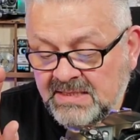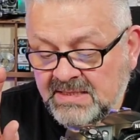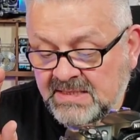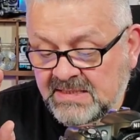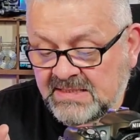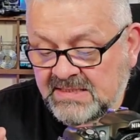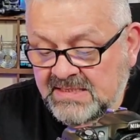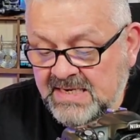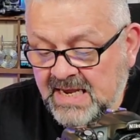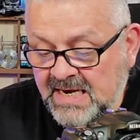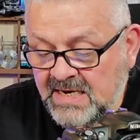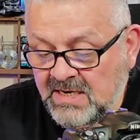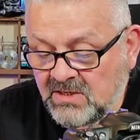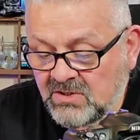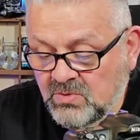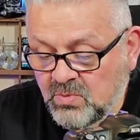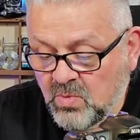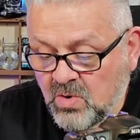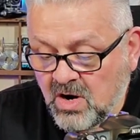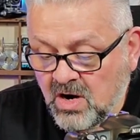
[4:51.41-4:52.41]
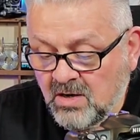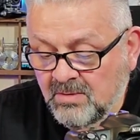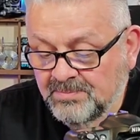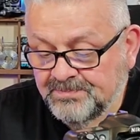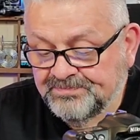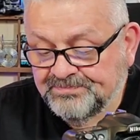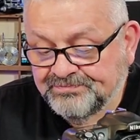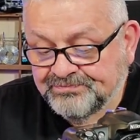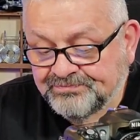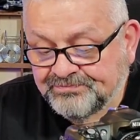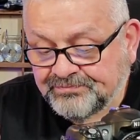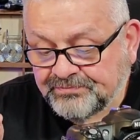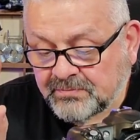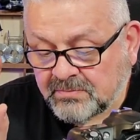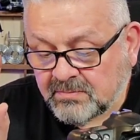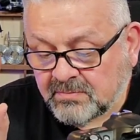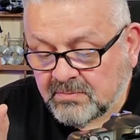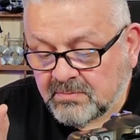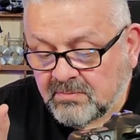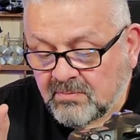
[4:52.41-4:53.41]
The settings were,
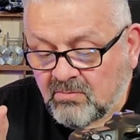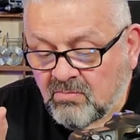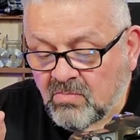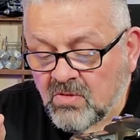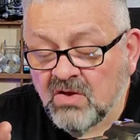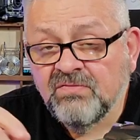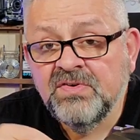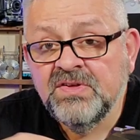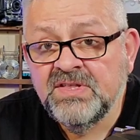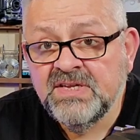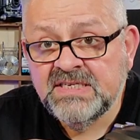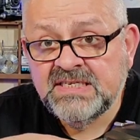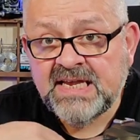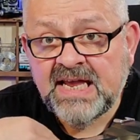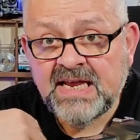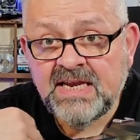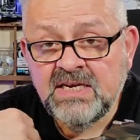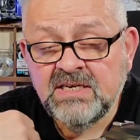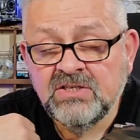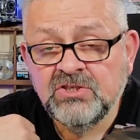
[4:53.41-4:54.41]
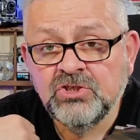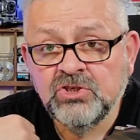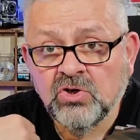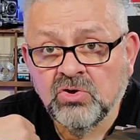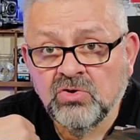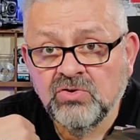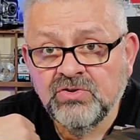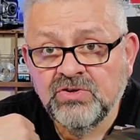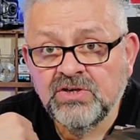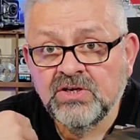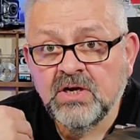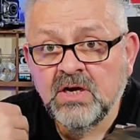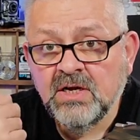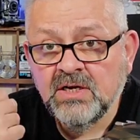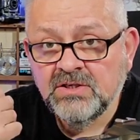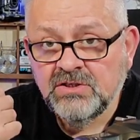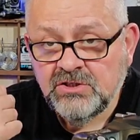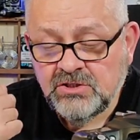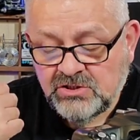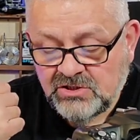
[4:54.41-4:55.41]
for this head and shoulder
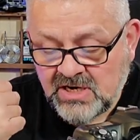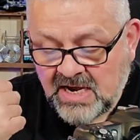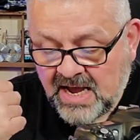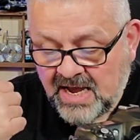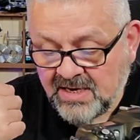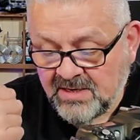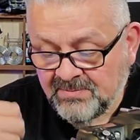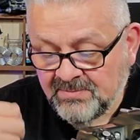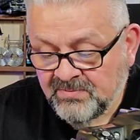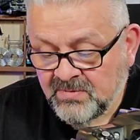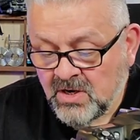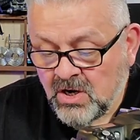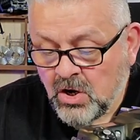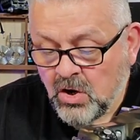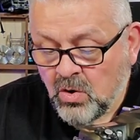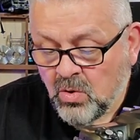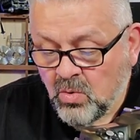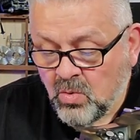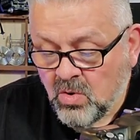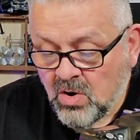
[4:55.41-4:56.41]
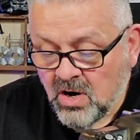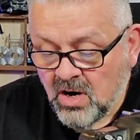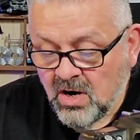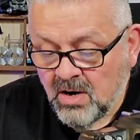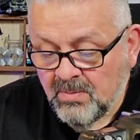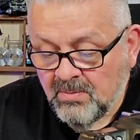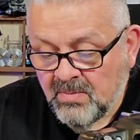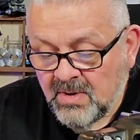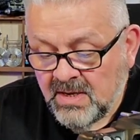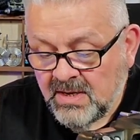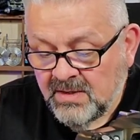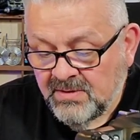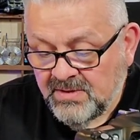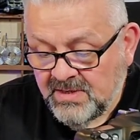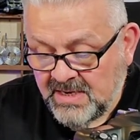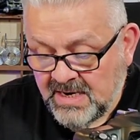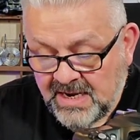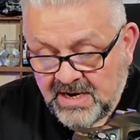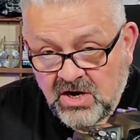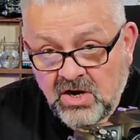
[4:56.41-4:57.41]
shot, were
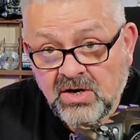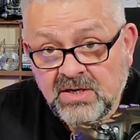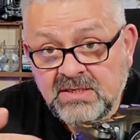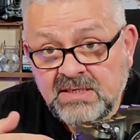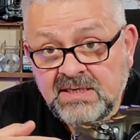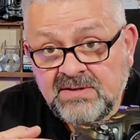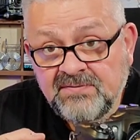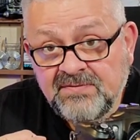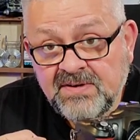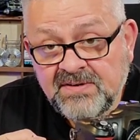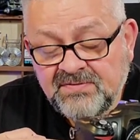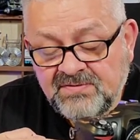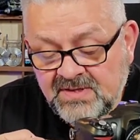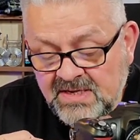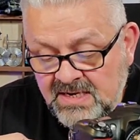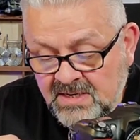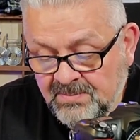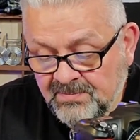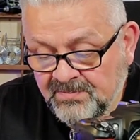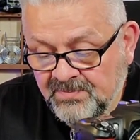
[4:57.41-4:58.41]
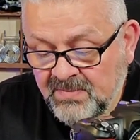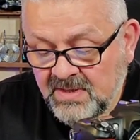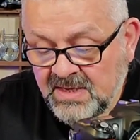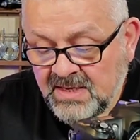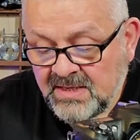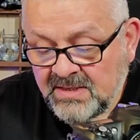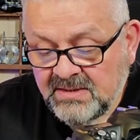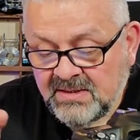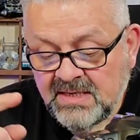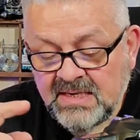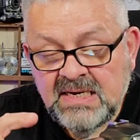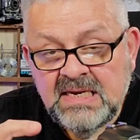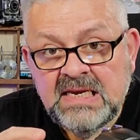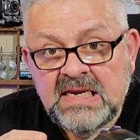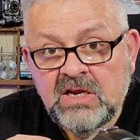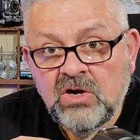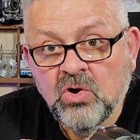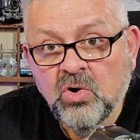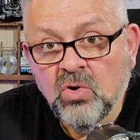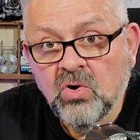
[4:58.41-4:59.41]
the Nikon D fifty, the
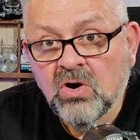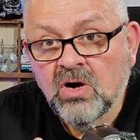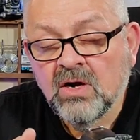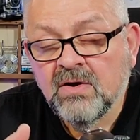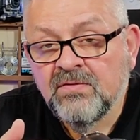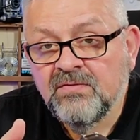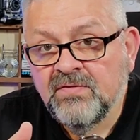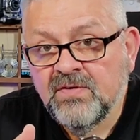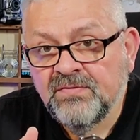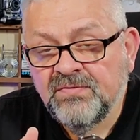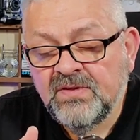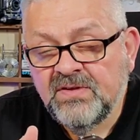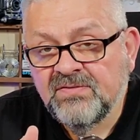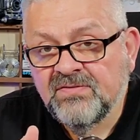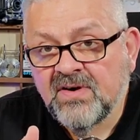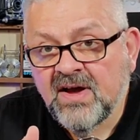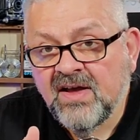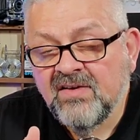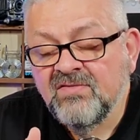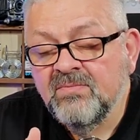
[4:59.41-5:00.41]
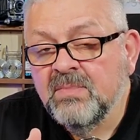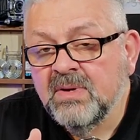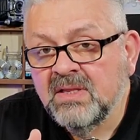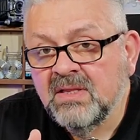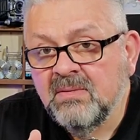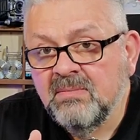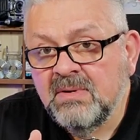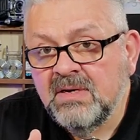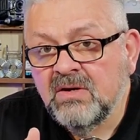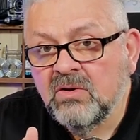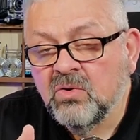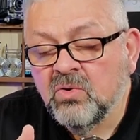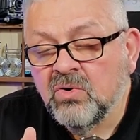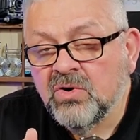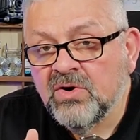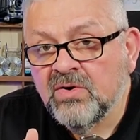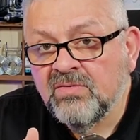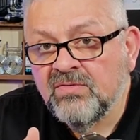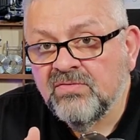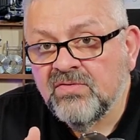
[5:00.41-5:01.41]
Nikkor fifty-five millimeter
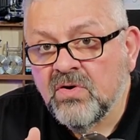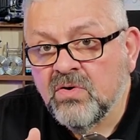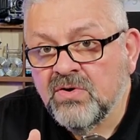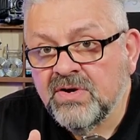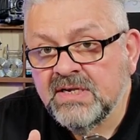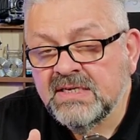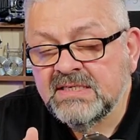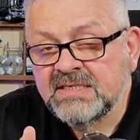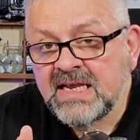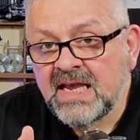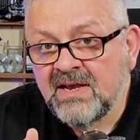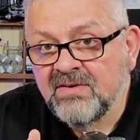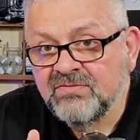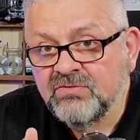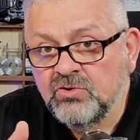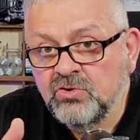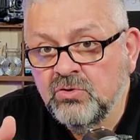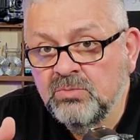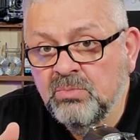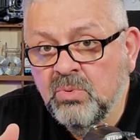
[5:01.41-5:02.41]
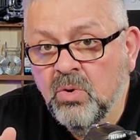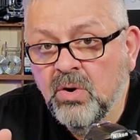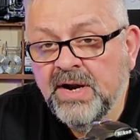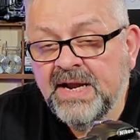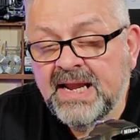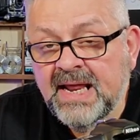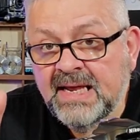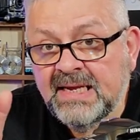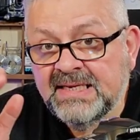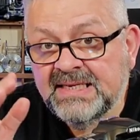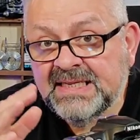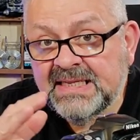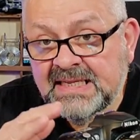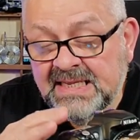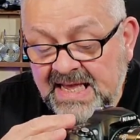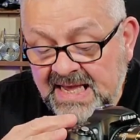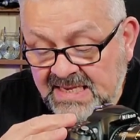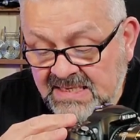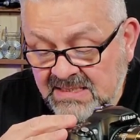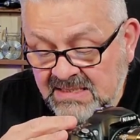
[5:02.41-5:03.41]
autofocus f two point eight
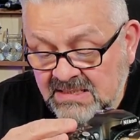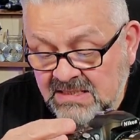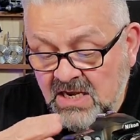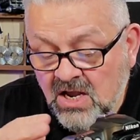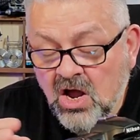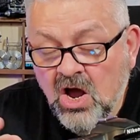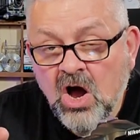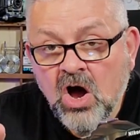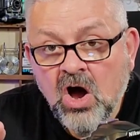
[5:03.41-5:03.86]
lens,